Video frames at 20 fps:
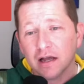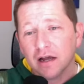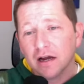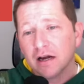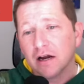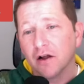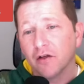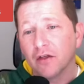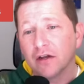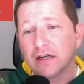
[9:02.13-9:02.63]

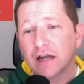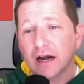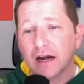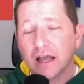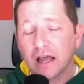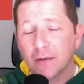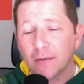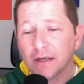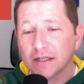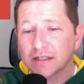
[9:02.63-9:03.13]
you know, the
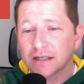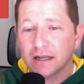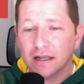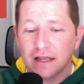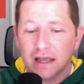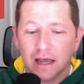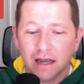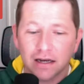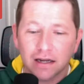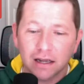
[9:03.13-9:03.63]
dynamics. And
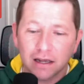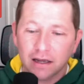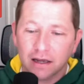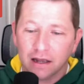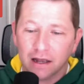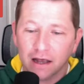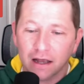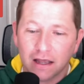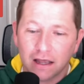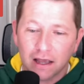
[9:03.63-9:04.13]

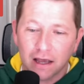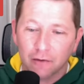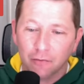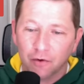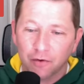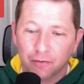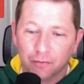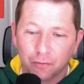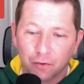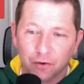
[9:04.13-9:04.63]
again,
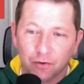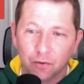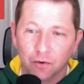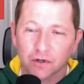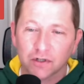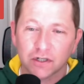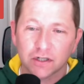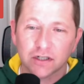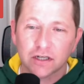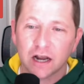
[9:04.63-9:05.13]
with
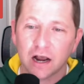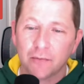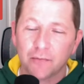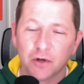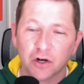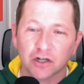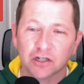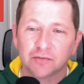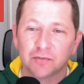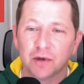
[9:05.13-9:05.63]
horses that have
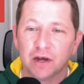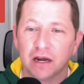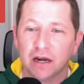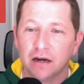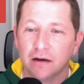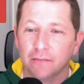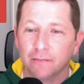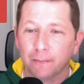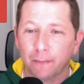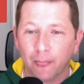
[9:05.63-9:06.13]
pure
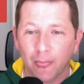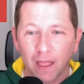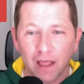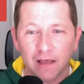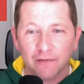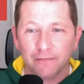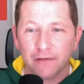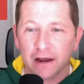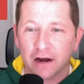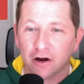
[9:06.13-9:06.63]
speed,
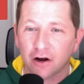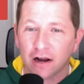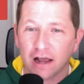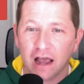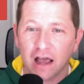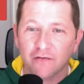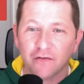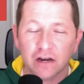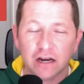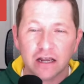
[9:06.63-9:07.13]
if they're going to
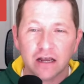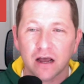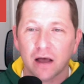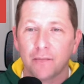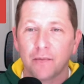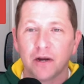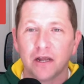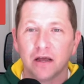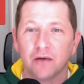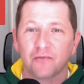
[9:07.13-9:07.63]
have any
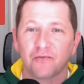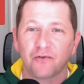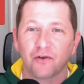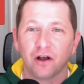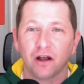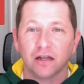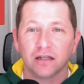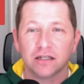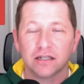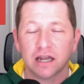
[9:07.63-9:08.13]
company up
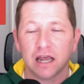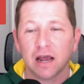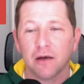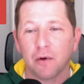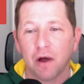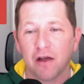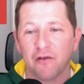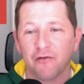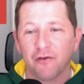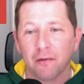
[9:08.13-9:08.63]
front, stay
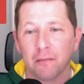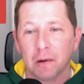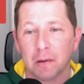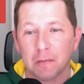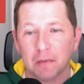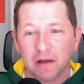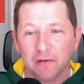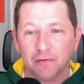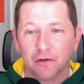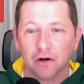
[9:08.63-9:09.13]
away from
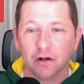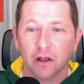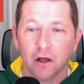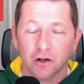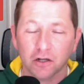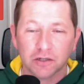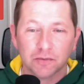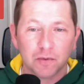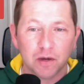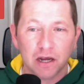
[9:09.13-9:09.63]
them. If they're
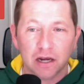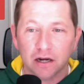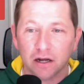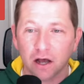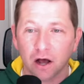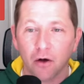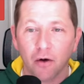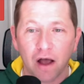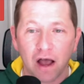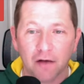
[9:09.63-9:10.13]
lone speed,
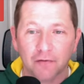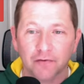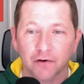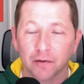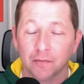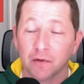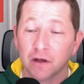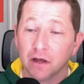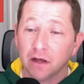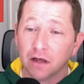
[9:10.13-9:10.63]
go after
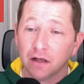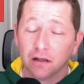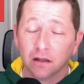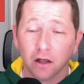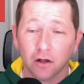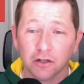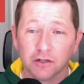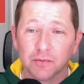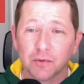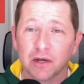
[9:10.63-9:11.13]
them.
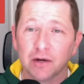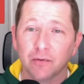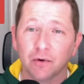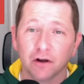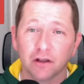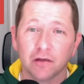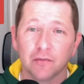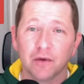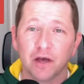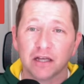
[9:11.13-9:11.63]
Lone speed, one
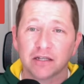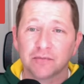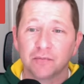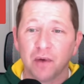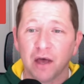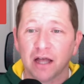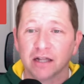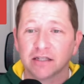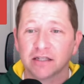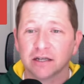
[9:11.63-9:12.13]
of the best
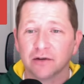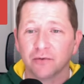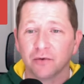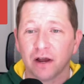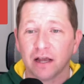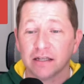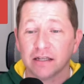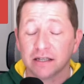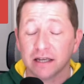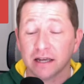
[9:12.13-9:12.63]
bets in
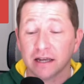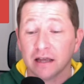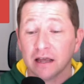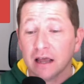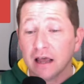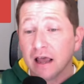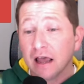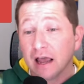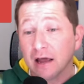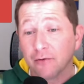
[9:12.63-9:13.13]
racing.
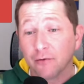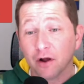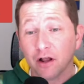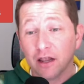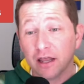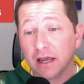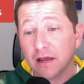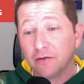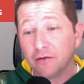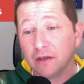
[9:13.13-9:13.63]
And
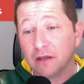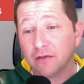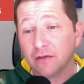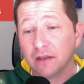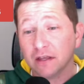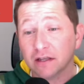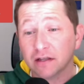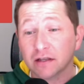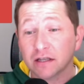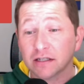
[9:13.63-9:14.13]
really,
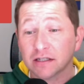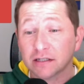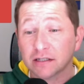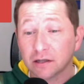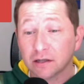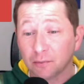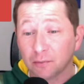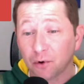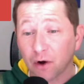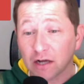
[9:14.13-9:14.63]

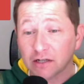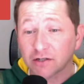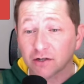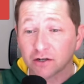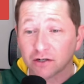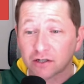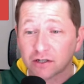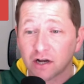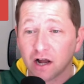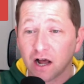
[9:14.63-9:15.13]
the
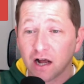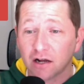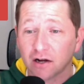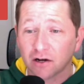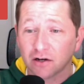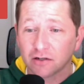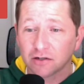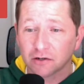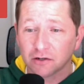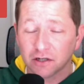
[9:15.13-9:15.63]
presser
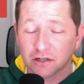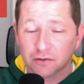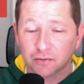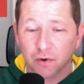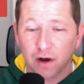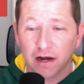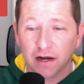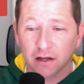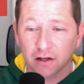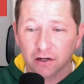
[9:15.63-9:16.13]
stalkers are just
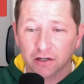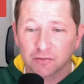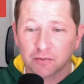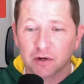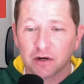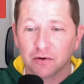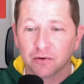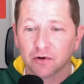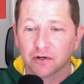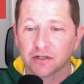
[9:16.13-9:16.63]
regular
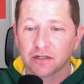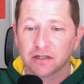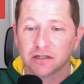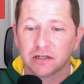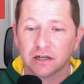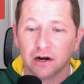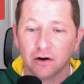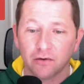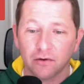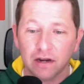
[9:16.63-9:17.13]
speed horses
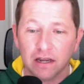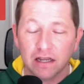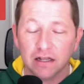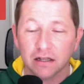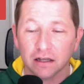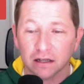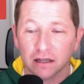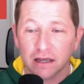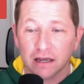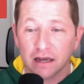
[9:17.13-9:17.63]
that don't need
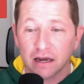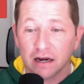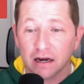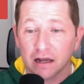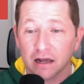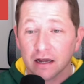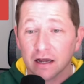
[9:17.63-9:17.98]
the lead.